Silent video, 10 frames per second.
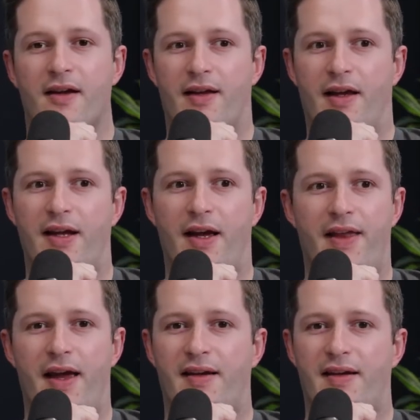Then
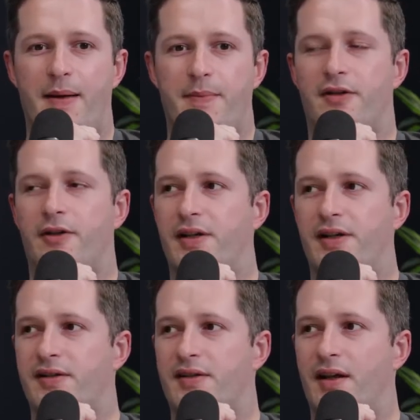that absolutely
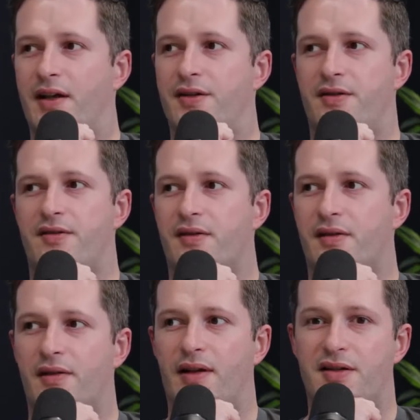just
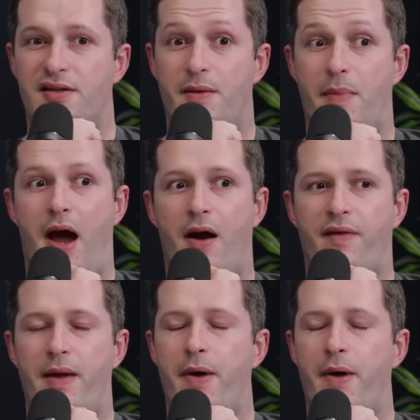unleashes the power of that